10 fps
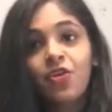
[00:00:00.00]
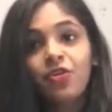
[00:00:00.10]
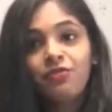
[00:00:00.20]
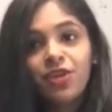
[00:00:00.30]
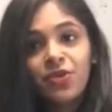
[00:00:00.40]

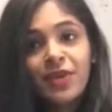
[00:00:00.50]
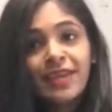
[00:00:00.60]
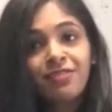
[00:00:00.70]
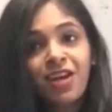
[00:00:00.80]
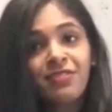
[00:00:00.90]
Reviewing
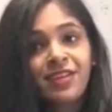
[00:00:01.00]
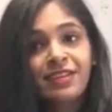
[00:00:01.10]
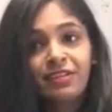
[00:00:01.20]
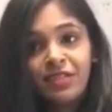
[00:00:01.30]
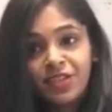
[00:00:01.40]

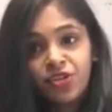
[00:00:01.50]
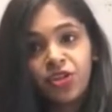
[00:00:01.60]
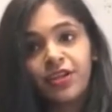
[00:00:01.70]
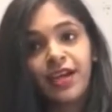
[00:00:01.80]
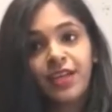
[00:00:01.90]
relevant
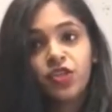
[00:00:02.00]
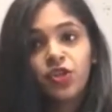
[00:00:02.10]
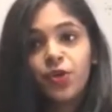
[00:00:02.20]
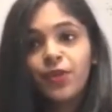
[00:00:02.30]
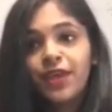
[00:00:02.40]
literature has
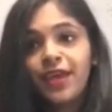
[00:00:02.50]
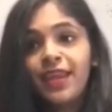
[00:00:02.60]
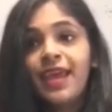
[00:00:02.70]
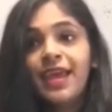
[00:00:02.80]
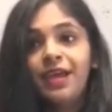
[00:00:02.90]
shown that
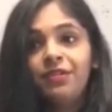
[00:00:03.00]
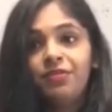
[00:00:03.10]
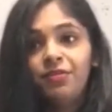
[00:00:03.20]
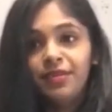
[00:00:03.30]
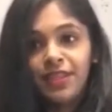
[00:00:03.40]

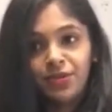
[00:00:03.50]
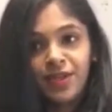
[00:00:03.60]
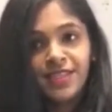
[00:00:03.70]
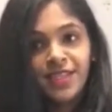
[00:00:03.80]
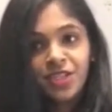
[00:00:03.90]
the
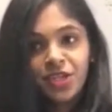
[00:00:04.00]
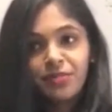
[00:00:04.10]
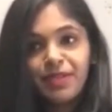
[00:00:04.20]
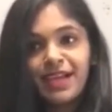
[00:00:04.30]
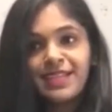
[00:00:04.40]
researcher
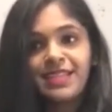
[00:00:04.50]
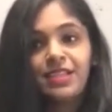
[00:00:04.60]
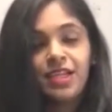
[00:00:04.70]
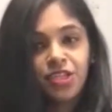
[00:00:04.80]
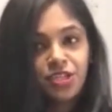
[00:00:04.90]
applies the
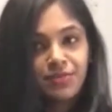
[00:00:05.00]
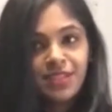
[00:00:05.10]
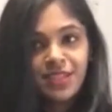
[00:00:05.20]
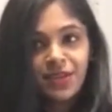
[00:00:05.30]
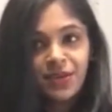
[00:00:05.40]

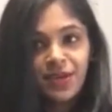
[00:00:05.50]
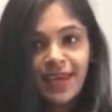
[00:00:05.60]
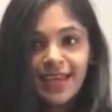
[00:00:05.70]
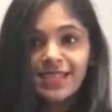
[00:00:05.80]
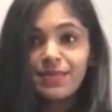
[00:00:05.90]
legitimacy
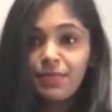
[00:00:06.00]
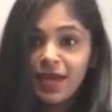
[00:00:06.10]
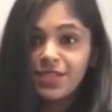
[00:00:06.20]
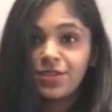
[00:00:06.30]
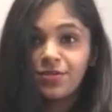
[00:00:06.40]
theory as the
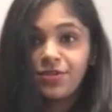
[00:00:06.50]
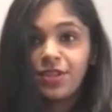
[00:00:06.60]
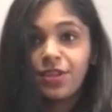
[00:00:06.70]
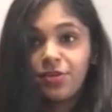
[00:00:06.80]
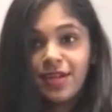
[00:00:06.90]
base of
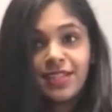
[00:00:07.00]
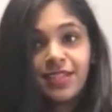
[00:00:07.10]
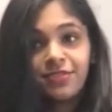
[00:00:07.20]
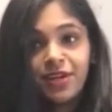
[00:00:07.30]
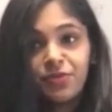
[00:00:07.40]
the
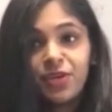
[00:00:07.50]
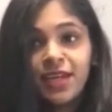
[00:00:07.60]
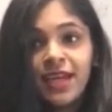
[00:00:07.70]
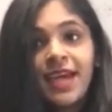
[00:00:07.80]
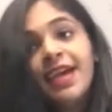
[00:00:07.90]
theoretical
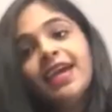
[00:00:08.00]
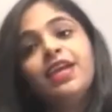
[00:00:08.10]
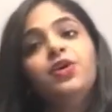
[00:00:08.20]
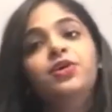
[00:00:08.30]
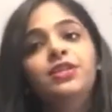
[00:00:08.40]
framework
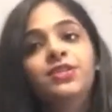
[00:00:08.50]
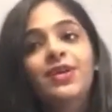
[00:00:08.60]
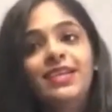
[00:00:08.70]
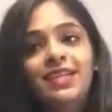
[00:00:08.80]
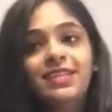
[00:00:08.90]
in order
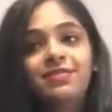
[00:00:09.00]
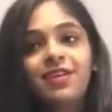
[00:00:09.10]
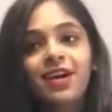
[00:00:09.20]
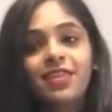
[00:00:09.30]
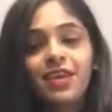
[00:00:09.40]
to
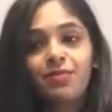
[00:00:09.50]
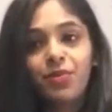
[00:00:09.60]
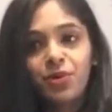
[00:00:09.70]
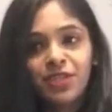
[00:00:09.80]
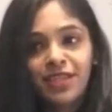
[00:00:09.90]
identify the
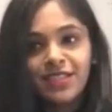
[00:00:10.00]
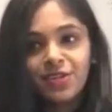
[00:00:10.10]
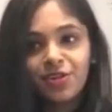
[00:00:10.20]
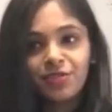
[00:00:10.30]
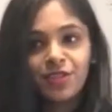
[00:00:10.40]

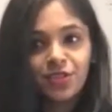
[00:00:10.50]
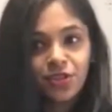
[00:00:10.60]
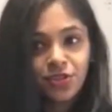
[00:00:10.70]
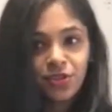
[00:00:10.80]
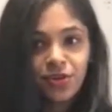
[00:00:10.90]
importance of the
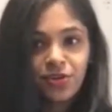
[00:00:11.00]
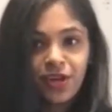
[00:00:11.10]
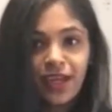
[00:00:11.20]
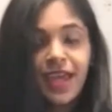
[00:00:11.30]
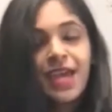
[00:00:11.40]
social
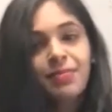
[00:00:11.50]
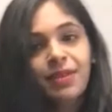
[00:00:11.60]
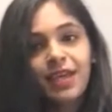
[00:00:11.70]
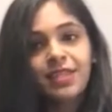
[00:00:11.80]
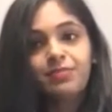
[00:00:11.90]
contract
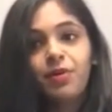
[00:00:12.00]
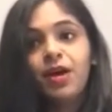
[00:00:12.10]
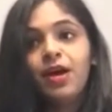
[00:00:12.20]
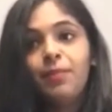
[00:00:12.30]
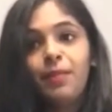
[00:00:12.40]
placed
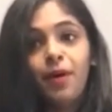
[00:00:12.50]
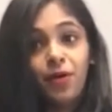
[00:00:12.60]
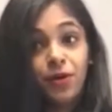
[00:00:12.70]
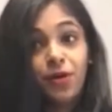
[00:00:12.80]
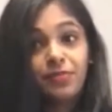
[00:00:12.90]

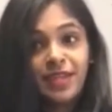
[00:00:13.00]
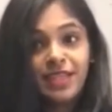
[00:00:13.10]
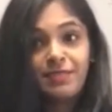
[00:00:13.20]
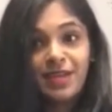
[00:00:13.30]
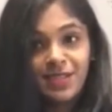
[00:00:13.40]
on
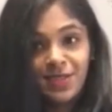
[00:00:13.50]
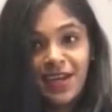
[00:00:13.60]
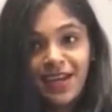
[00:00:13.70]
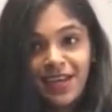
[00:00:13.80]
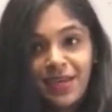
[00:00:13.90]
companies by
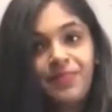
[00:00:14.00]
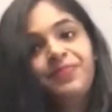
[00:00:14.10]
society.